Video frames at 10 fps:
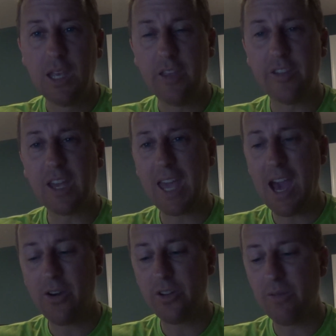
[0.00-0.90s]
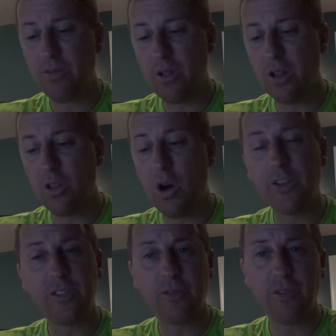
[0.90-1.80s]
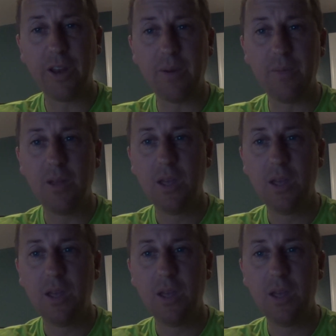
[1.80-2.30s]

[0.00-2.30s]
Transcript: is an account of a loss of freedom